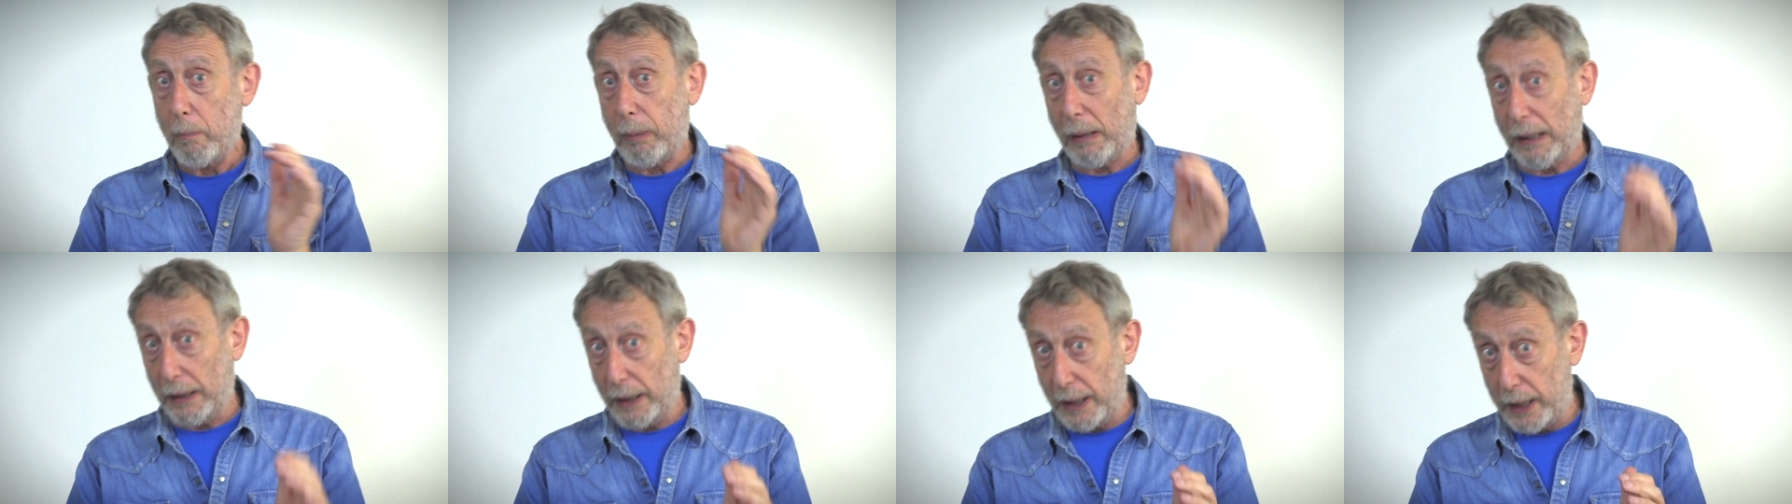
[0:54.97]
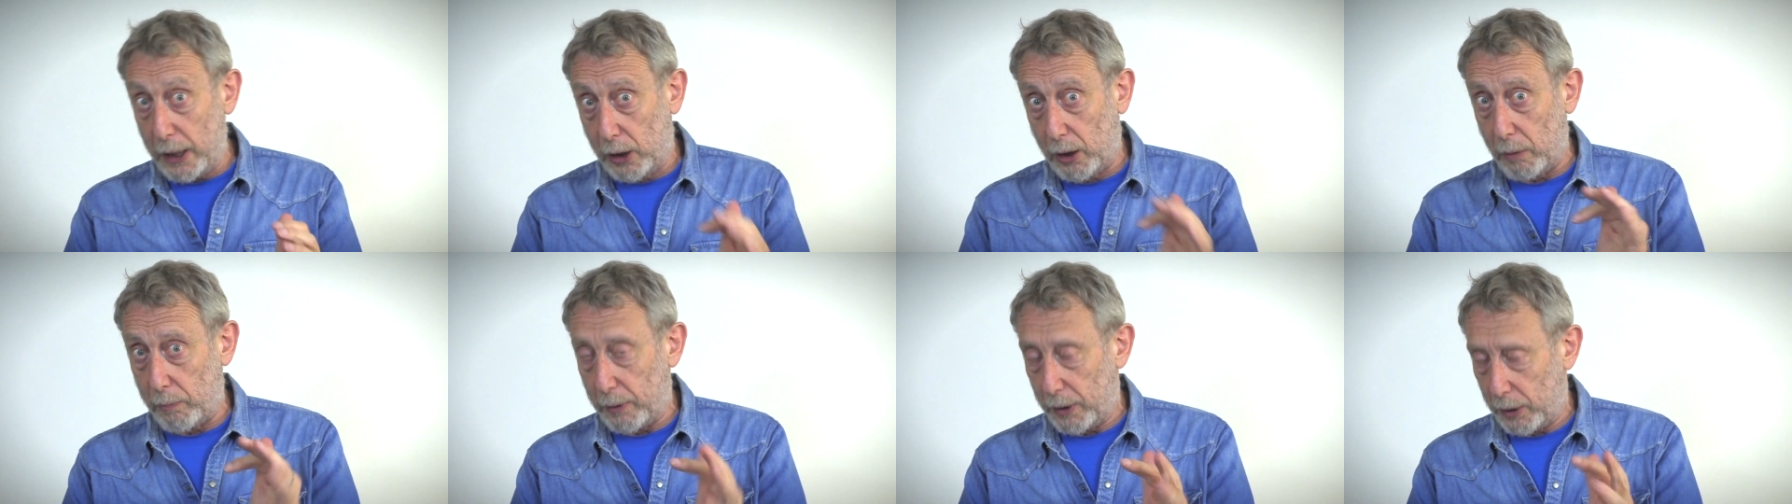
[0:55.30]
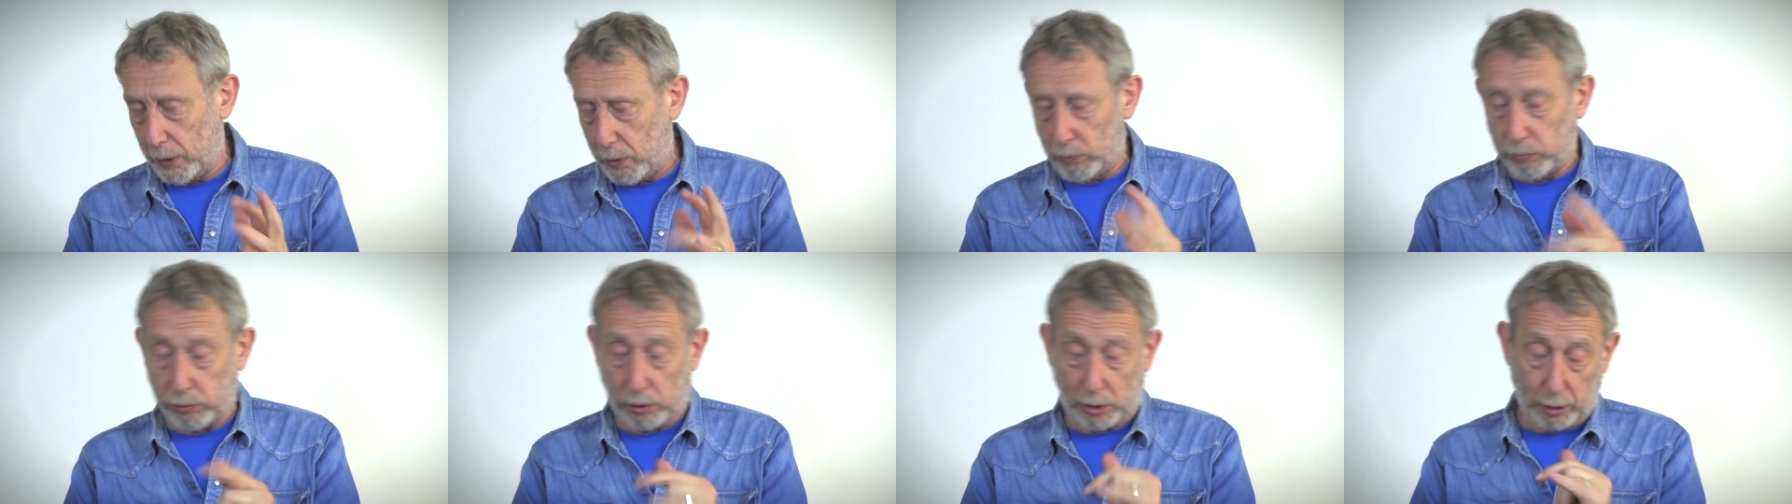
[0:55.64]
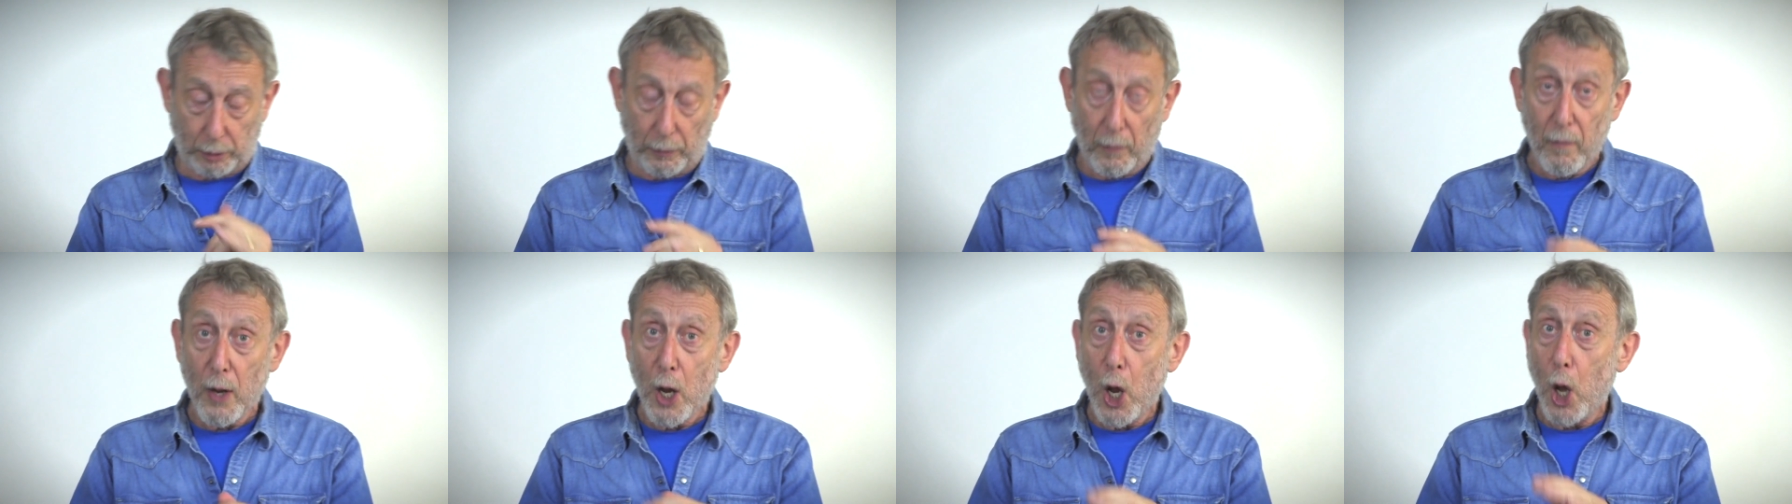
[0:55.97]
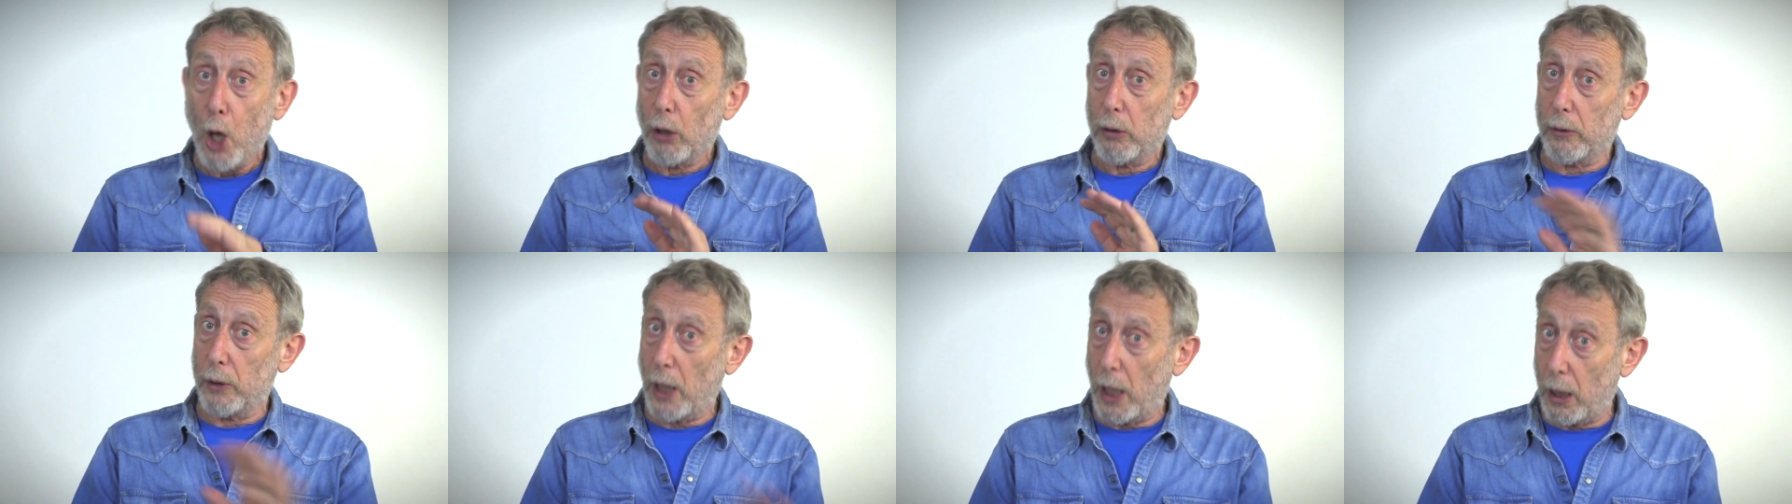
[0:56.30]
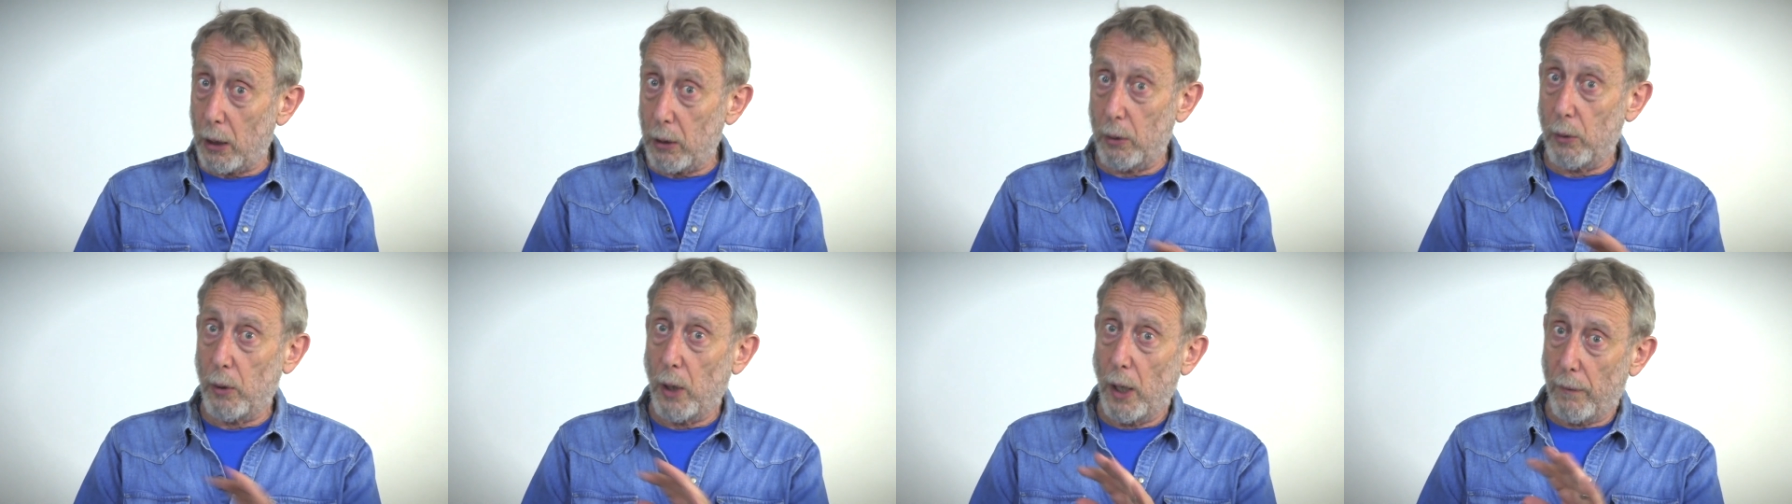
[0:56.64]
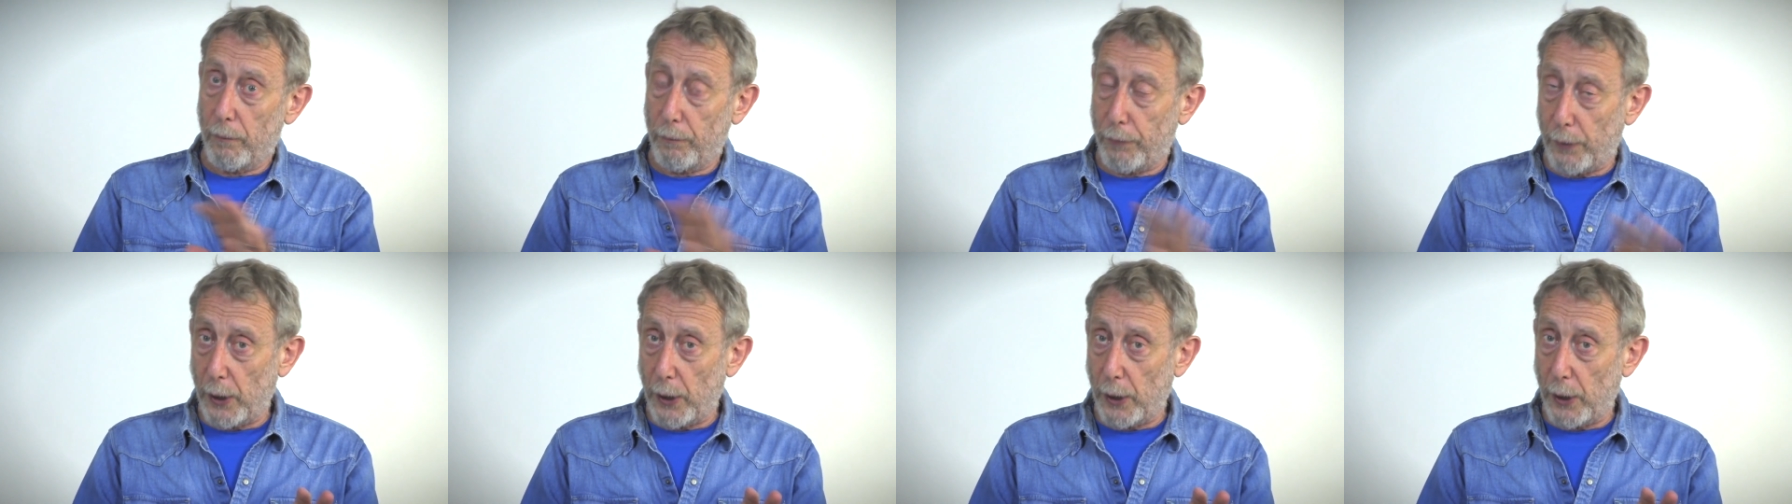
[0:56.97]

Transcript: Police have been called. No